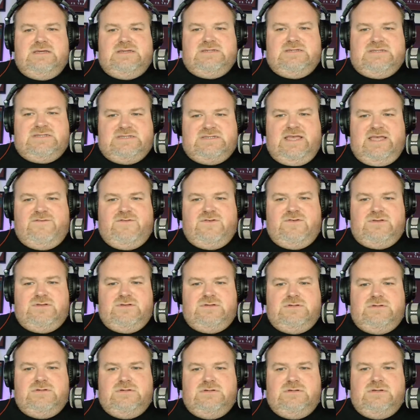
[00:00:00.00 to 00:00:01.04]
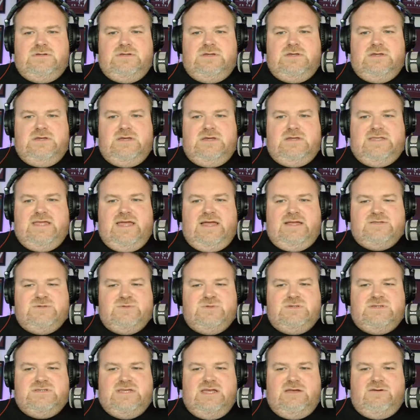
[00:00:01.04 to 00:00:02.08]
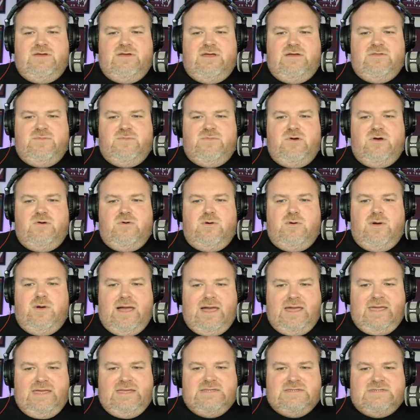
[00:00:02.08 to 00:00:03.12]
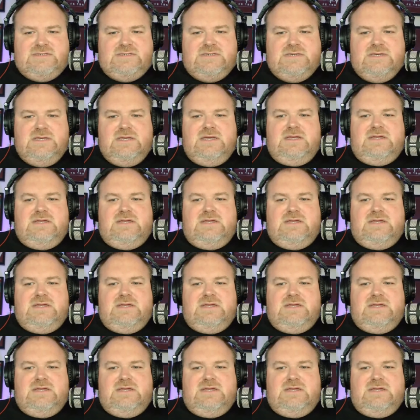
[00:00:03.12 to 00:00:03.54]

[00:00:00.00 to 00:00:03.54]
seven. Downs was a Terry had the ball. Well, eight.